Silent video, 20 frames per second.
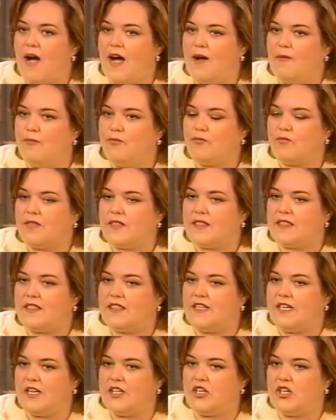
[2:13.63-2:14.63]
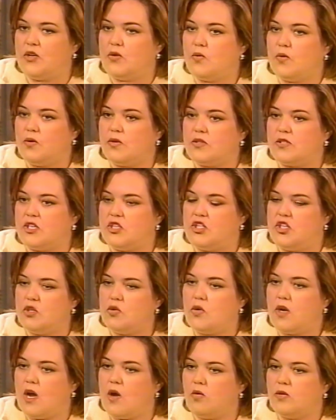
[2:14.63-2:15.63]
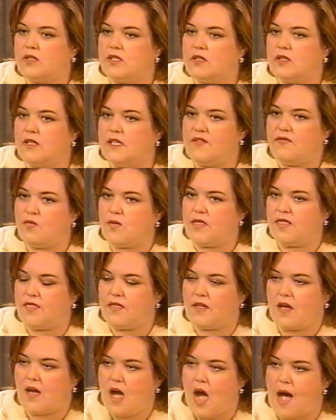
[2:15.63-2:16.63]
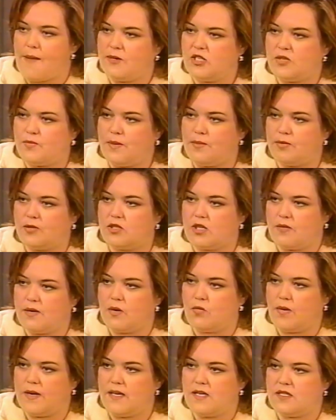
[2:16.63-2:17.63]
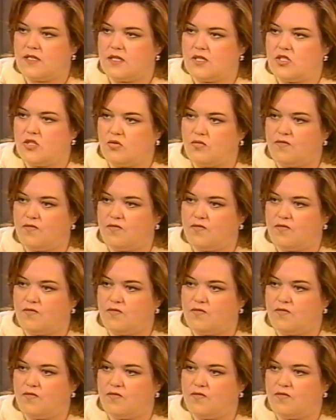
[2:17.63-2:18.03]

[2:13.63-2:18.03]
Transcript: um, did you did you go to live with the Amish people during witness? Did you